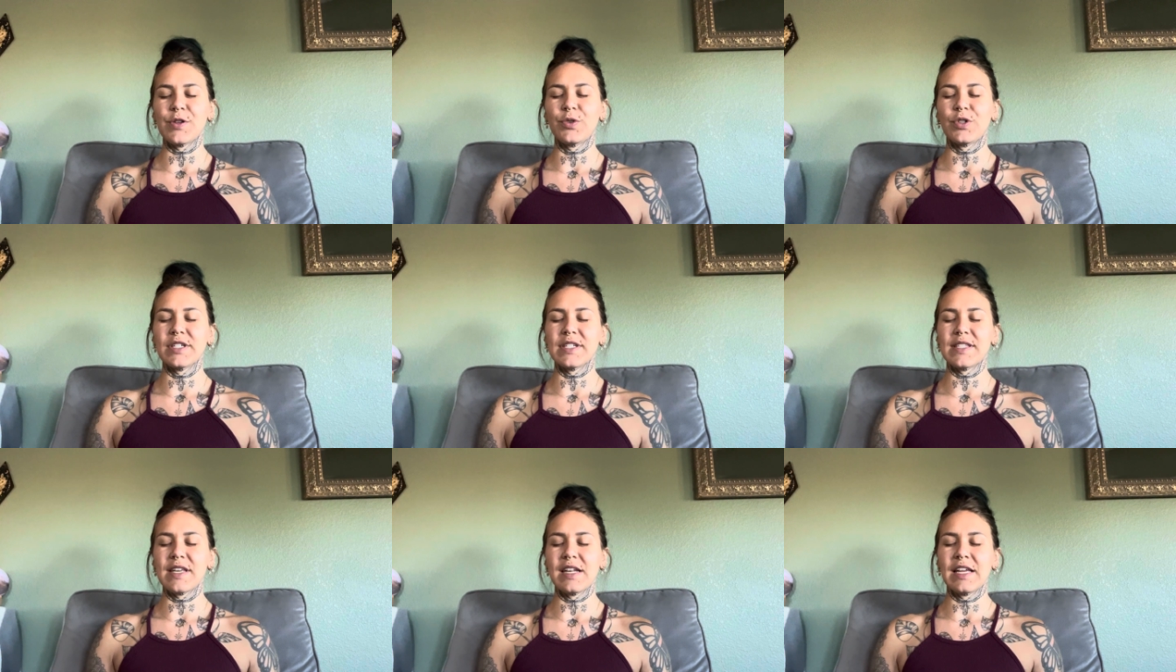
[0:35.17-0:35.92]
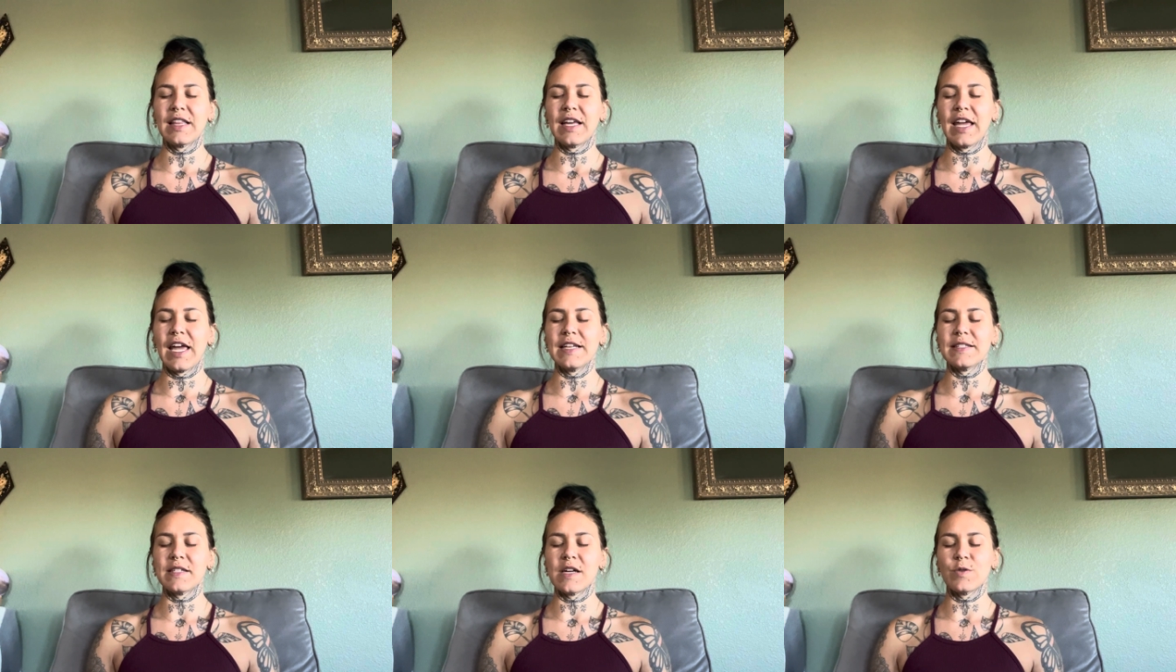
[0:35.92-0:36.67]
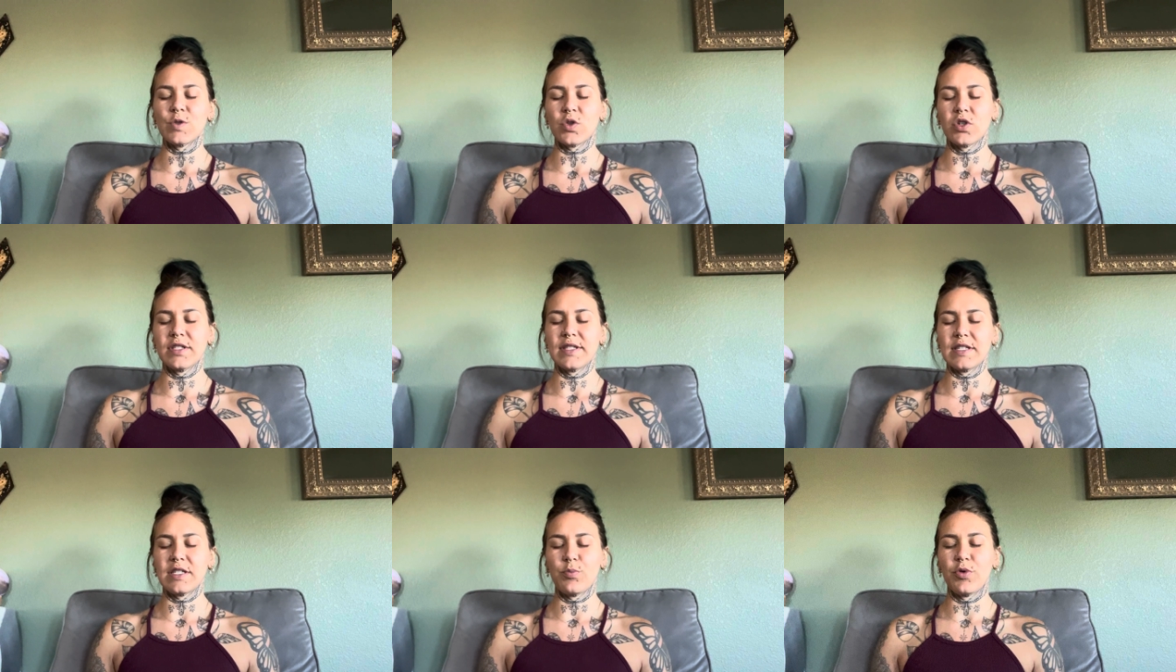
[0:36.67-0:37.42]
or sending the gaze down towards
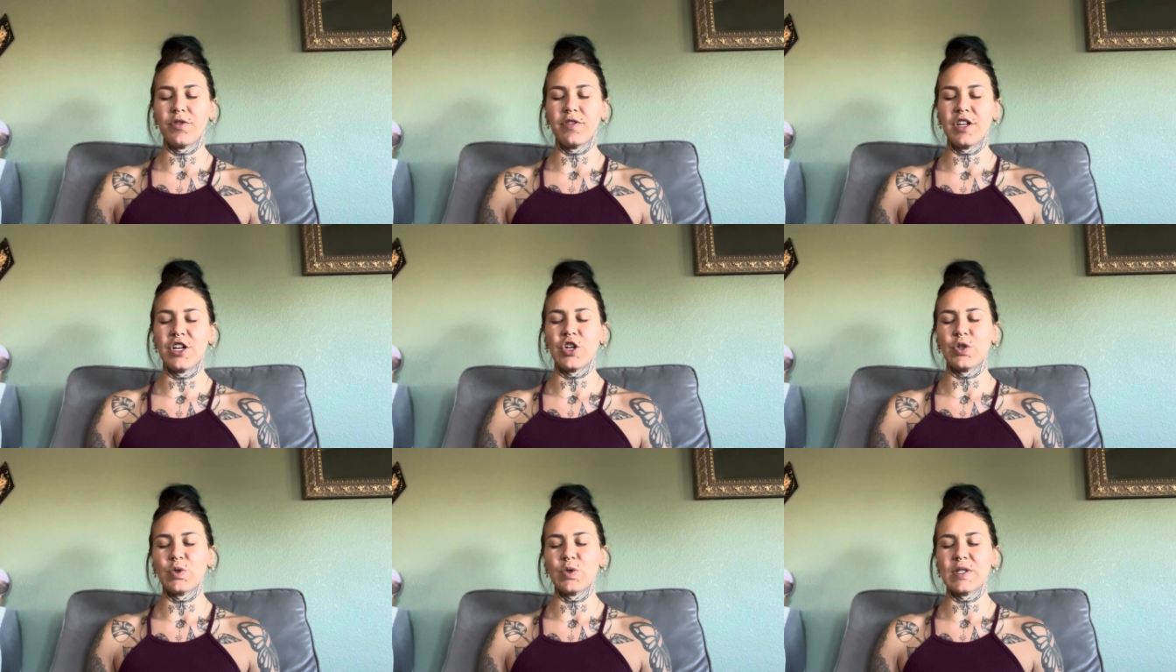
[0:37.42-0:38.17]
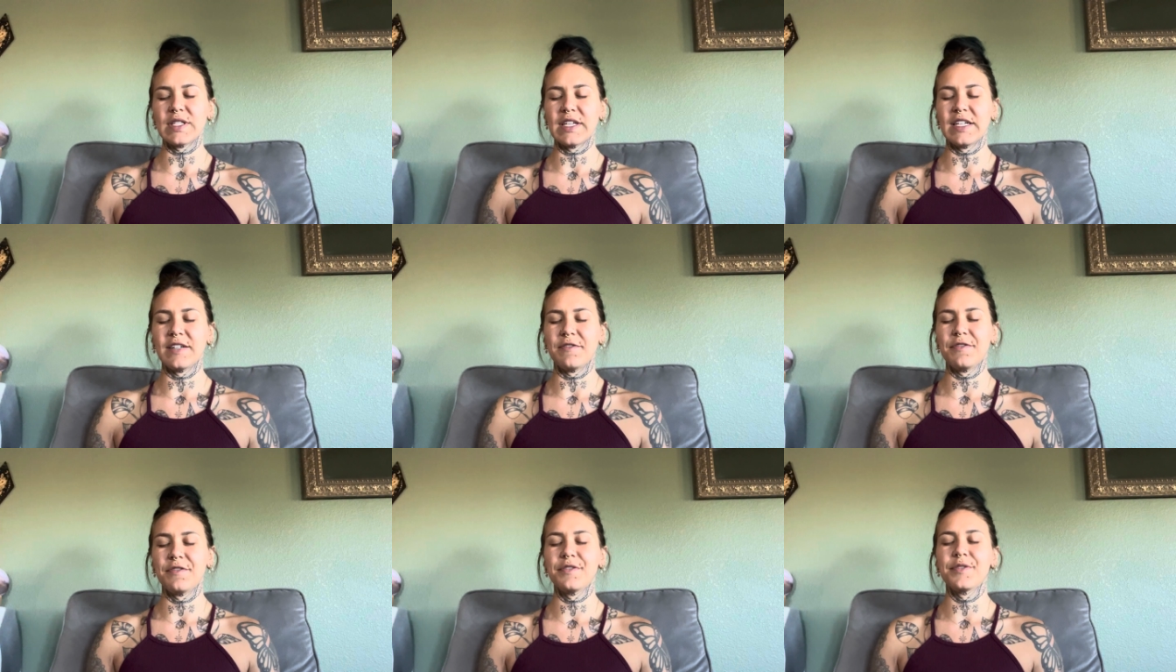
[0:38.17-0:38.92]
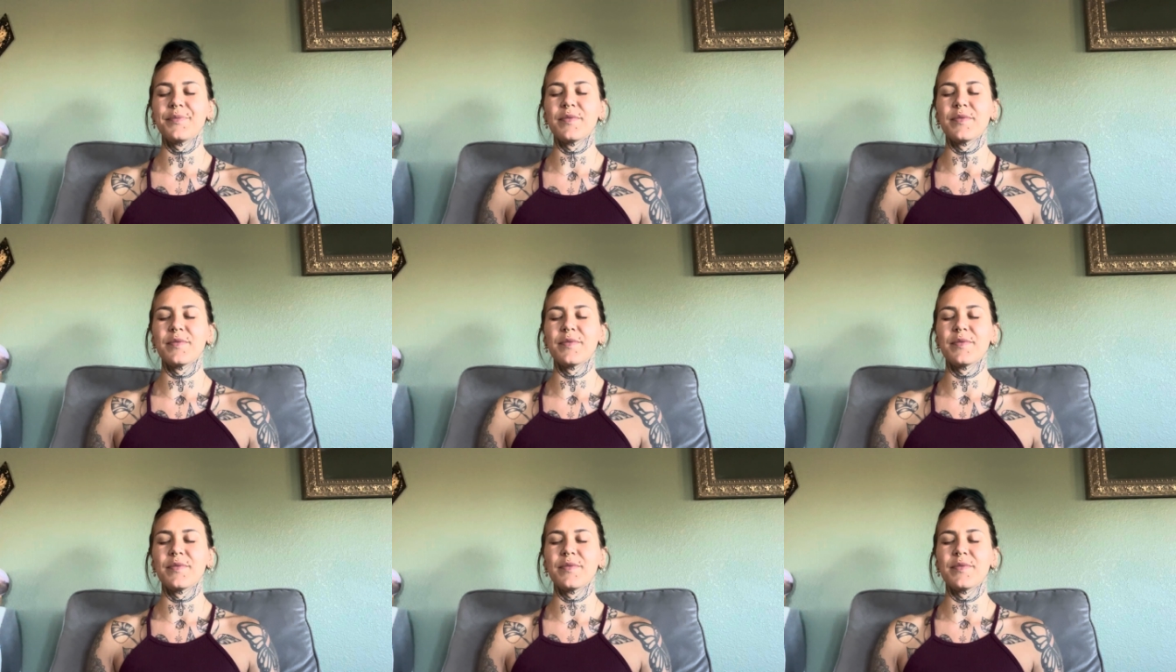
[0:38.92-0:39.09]
the tip of the nose if